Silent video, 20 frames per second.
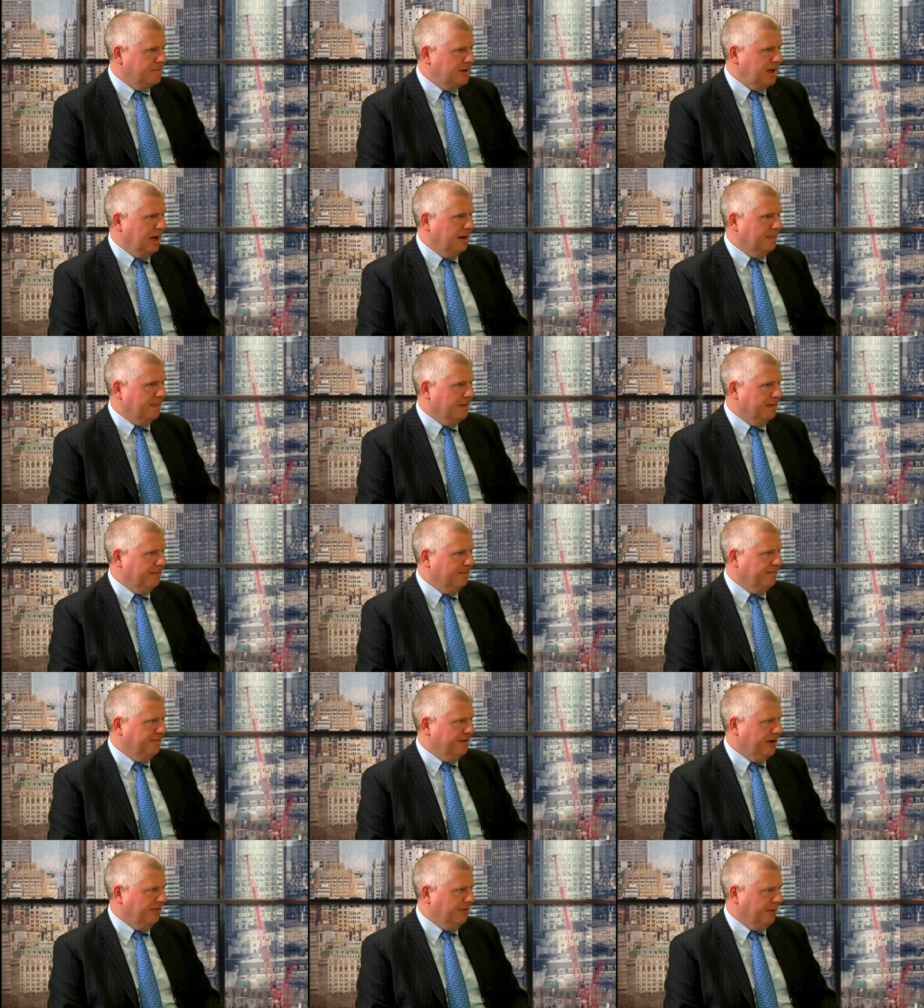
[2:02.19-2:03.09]
Yeah,
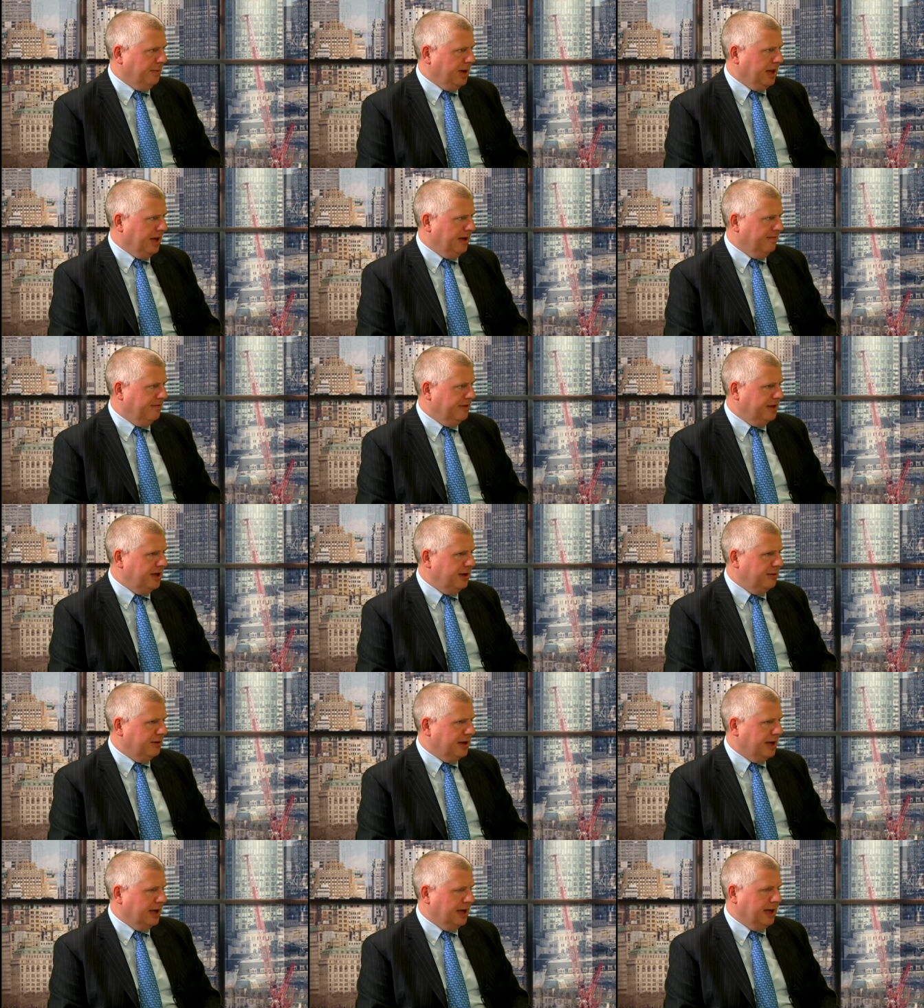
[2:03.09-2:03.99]
of, uh, of M&A for the
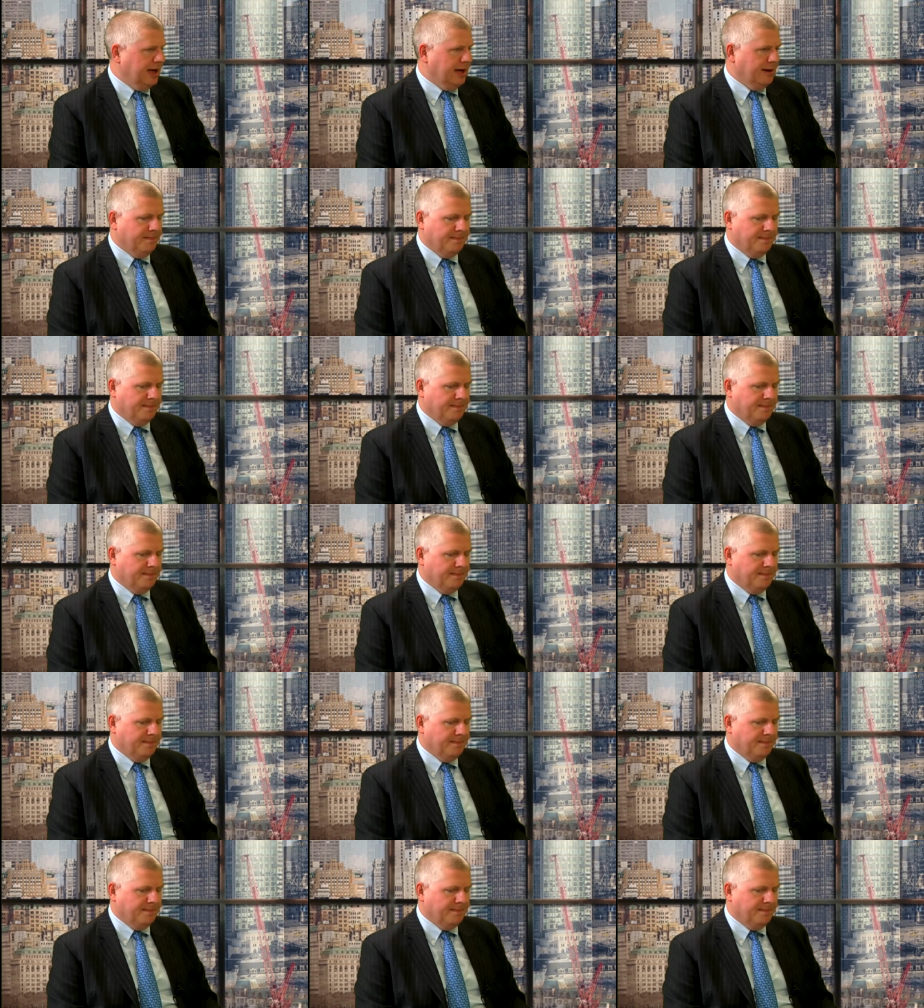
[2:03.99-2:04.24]
UK. Yeah.